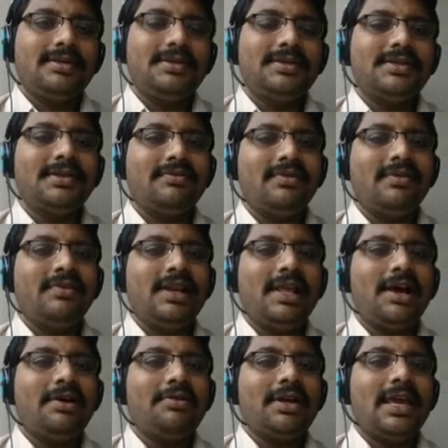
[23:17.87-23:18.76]
So we will
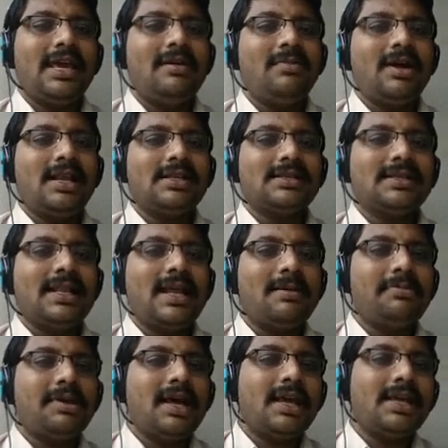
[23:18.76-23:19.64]
have A minus
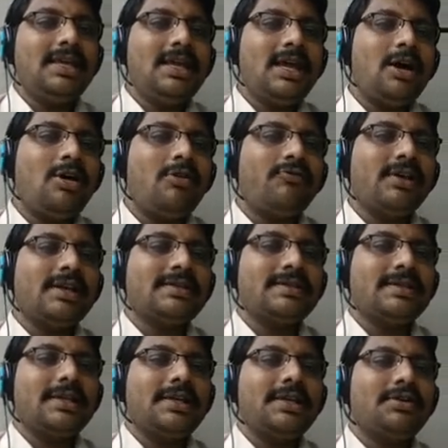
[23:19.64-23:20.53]
lambda I of
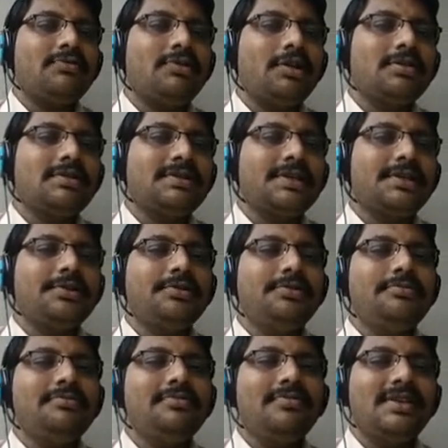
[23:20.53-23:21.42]
x equal to
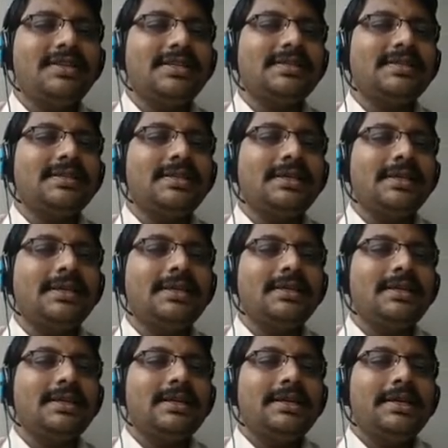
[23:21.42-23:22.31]
0, which is the
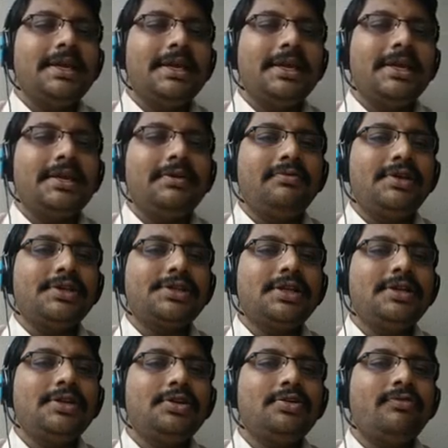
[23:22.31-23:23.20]

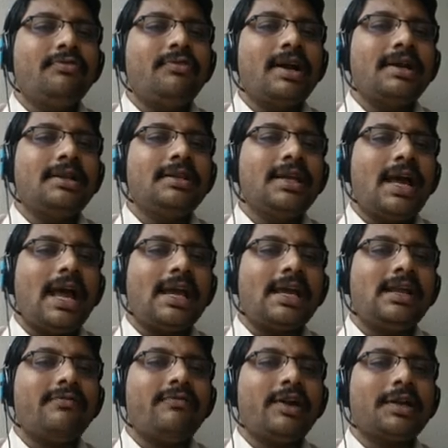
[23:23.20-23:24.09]
equation to find the
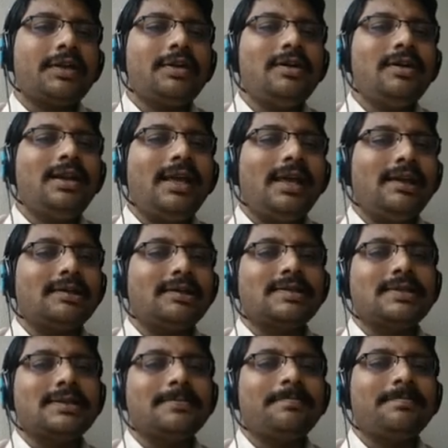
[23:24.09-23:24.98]
eigenvector
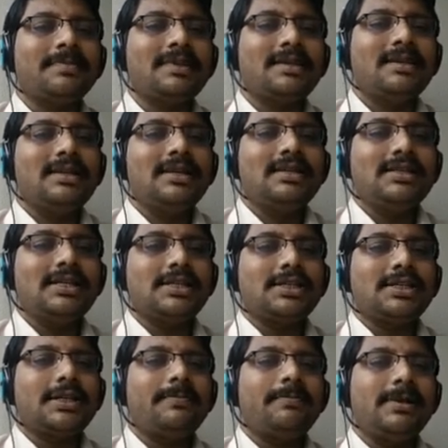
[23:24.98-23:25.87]
x.
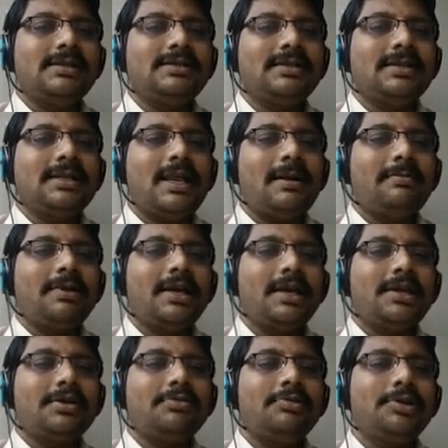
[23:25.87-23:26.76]
Just replacing lambda
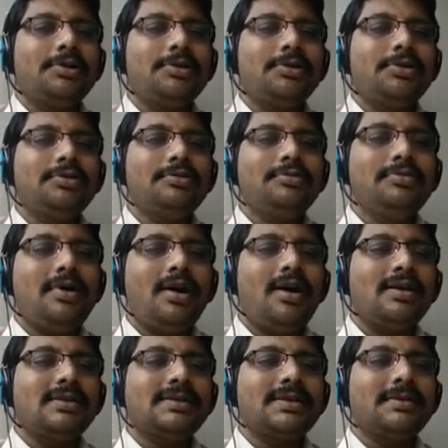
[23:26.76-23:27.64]
equal to 2
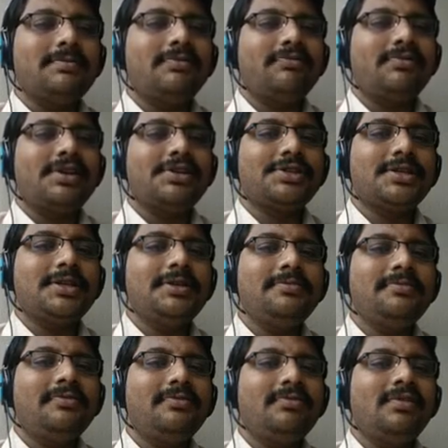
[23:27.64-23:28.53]
on simplification,
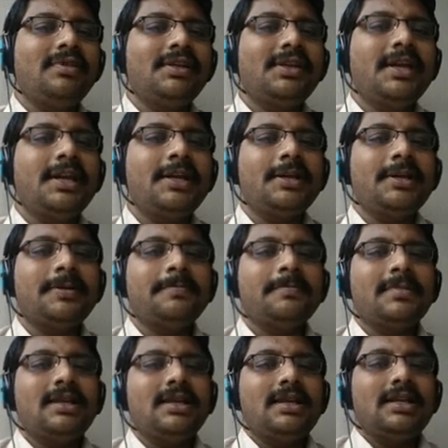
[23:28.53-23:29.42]
we will get
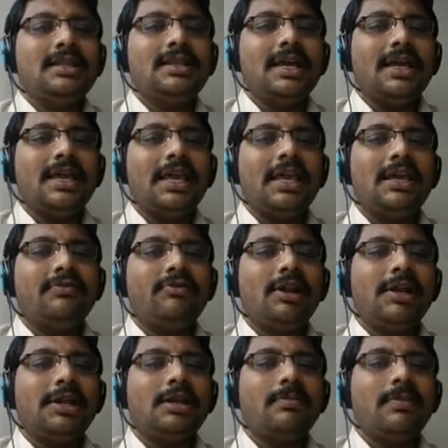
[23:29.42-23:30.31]
the
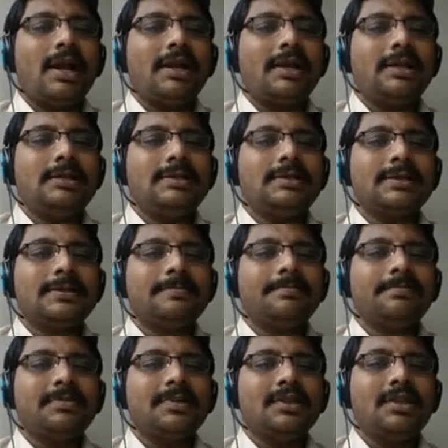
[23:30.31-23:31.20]
equivalent matrix.
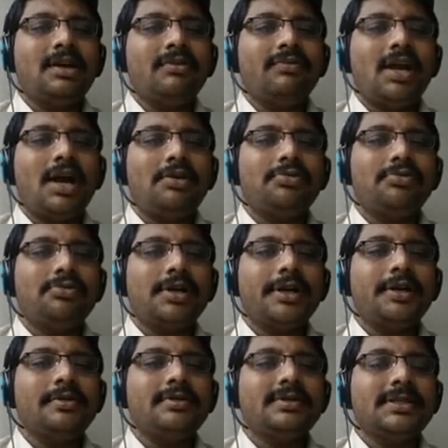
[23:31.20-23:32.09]
Now we have to
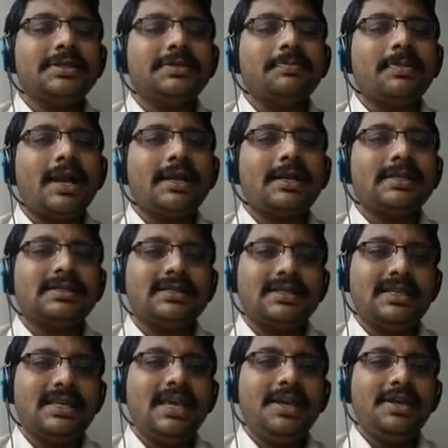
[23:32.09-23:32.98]
reduce this matrix
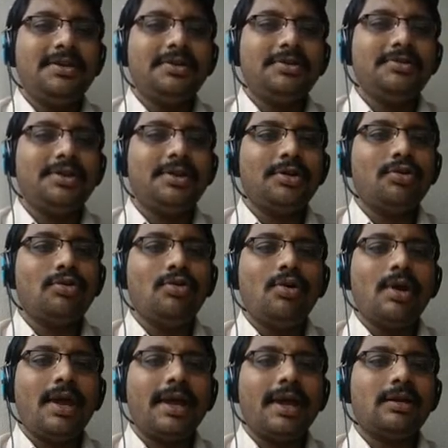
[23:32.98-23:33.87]
A to the
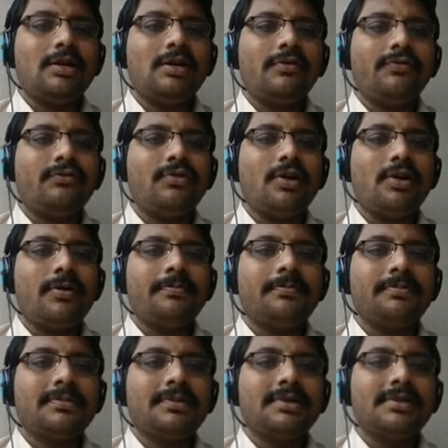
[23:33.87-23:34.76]
row echelon form.
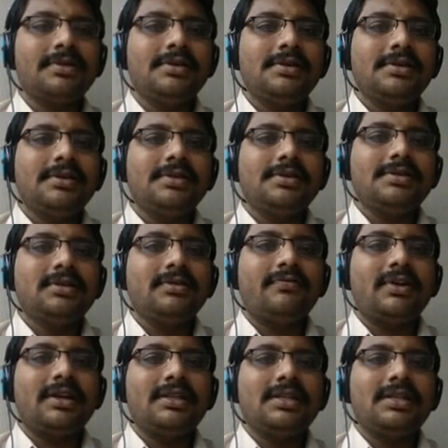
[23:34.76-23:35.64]
So
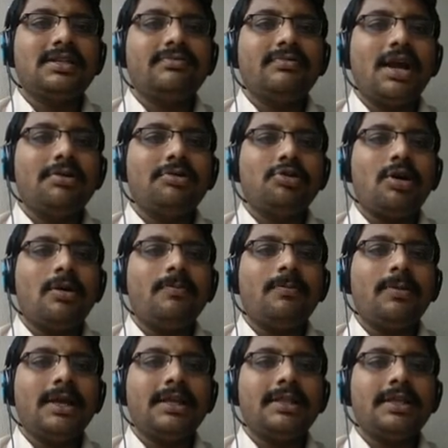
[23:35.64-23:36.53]
for this we have to
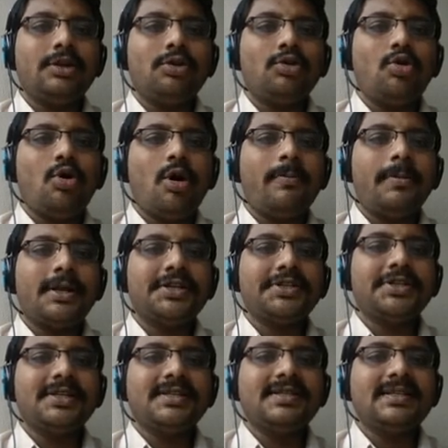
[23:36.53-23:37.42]
apply the row
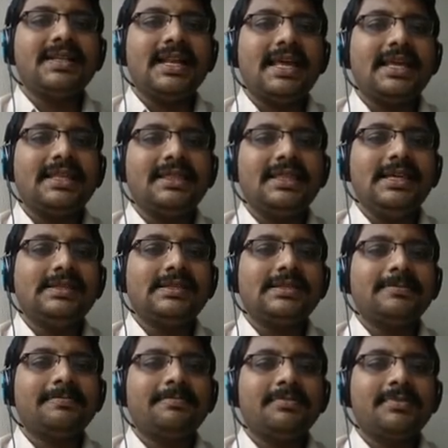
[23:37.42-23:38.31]
operations like
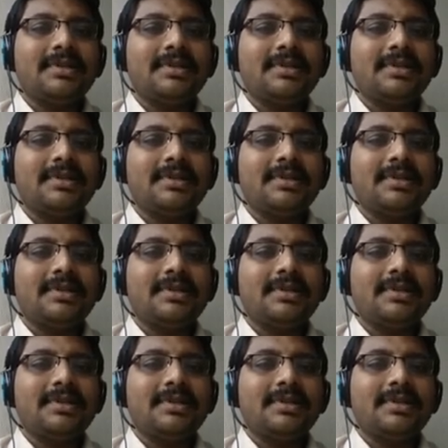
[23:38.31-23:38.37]
this.